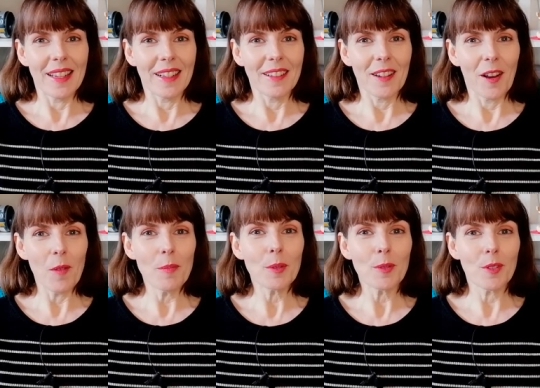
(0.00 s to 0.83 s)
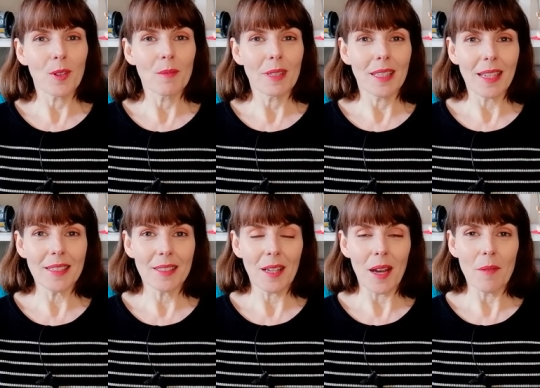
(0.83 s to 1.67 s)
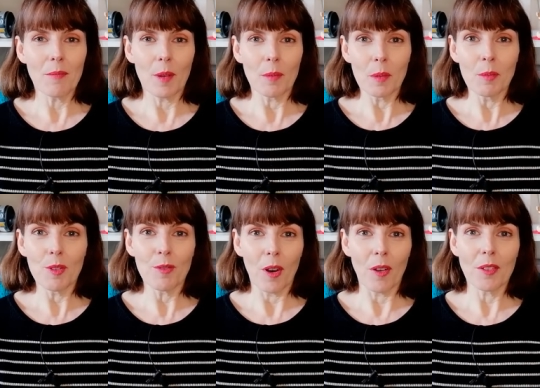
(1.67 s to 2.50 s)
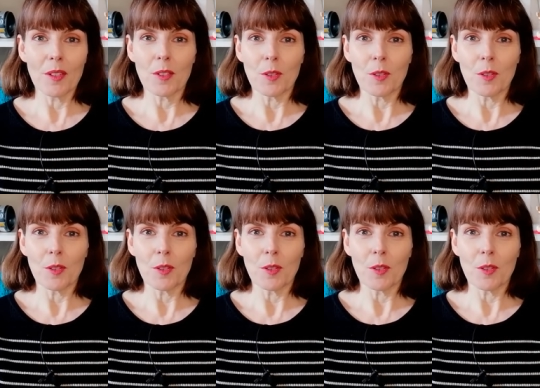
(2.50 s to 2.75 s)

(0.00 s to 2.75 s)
and I hope you'll join me next time when we move on